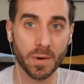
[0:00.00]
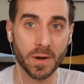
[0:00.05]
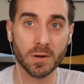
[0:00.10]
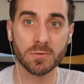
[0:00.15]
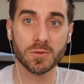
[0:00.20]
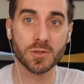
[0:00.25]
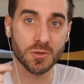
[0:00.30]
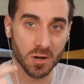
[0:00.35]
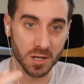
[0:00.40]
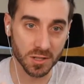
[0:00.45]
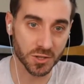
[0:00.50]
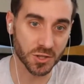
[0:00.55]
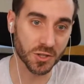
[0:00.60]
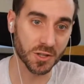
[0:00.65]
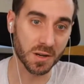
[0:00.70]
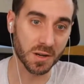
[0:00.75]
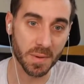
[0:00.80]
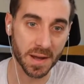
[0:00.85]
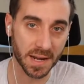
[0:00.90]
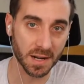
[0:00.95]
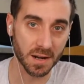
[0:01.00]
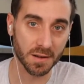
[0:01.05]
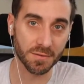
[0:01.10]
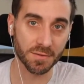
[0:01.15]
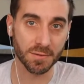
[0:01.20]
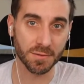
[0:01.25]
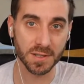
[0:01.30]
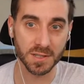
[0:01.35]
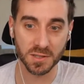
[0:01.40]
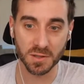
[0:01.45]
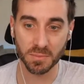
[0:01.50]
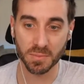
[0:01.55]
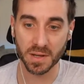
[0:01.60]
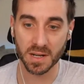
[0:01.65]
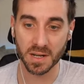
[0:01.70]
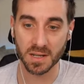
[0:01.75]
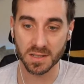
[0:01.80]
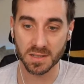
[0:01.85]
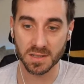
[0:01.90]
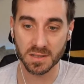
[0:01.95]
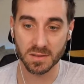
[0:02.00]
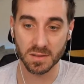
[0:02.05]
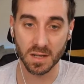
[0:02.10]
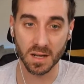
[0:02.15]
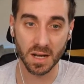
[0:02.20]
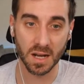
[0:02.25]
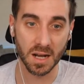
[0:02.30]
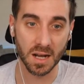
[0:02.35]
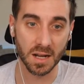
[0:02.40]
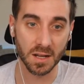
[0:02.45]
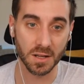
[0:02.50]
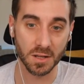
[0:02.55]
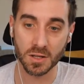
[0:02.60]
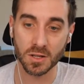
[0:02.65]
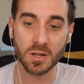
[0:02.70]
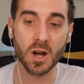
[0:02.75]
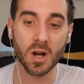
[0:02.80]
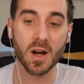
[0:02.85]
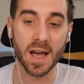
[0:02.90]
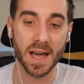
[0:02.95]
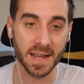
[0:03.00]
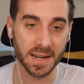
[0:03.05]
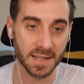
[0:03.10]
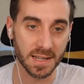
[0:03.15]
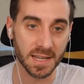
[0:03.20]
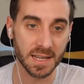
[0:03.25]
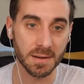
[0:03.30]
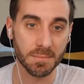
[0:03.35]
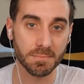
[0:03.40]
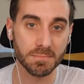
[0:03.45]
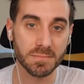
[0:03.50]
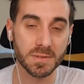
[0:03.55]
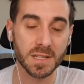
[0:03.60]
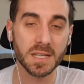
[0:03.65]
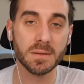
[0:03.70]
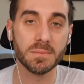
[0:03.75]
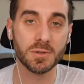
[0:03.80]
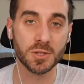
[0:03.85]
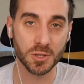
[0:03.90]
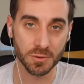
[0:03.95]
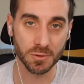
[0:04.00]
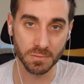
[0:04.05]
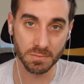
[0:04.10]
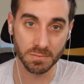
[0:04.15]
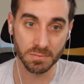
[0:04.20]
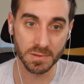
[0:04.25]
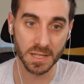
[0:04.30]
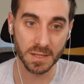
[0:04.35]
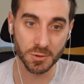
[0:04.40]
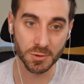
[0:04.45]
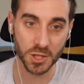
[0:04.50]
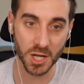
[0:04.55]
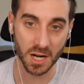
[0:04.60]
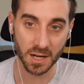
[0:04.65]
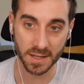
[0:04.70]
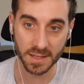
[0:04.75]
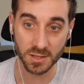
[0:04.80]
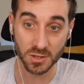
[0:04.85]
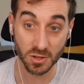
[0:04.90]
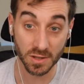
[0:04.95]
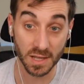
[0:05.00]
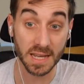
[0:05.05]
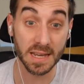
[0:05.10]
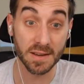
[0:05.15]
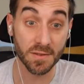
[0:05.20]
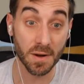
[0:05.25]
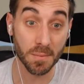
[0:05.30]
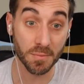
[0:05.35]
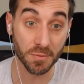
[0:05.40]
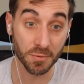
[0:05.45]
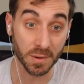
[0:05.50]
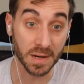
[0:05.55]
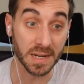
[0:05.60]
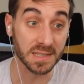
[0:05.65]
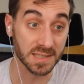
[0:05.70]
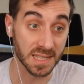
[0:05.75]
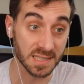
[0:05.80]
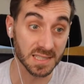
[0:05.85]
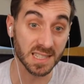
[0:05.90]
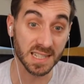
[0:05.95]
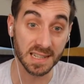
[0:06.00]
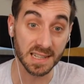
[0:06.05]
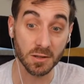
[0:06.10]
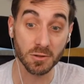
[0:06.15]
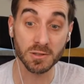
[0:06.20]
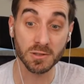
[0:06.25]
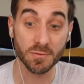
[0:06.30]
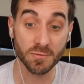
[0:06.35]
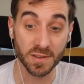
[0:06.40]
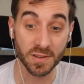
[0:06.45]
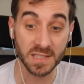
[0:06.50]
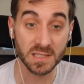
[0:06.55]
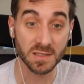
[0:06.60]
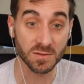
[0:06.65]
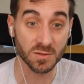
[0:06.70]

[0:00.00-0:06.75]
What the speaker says: trust you're going to make enough threes to beat us. Go ahead, keep shooting, keep chucking." So they give up threes. That's like their defensive